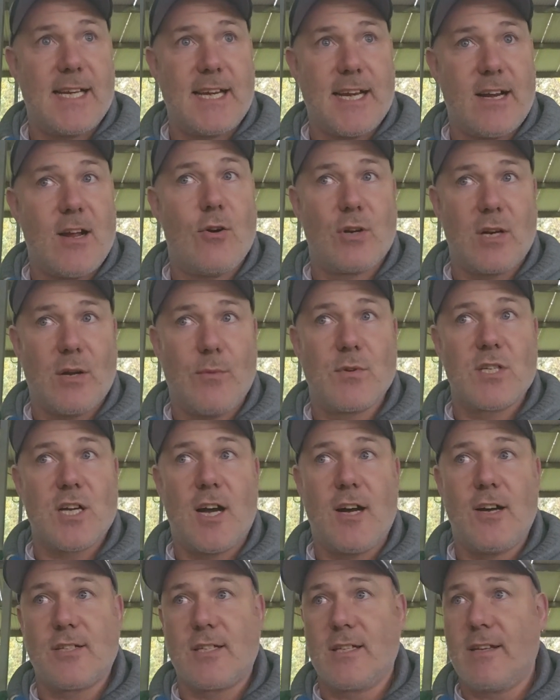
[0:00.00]
You know, that was
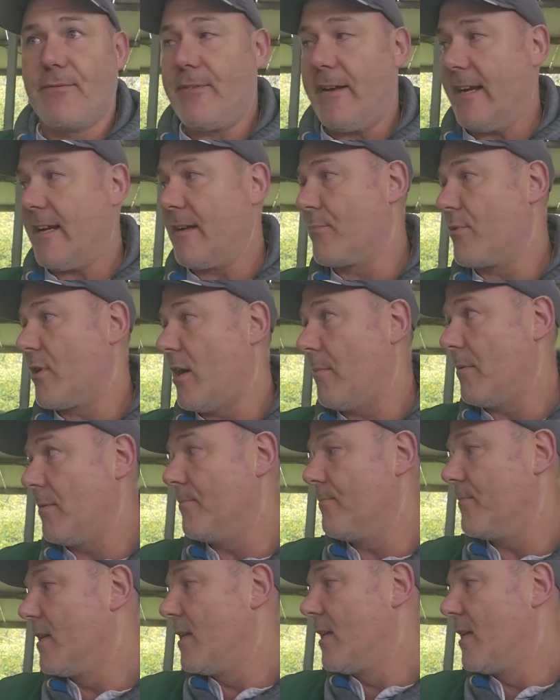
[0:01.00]
causing the fucking problem.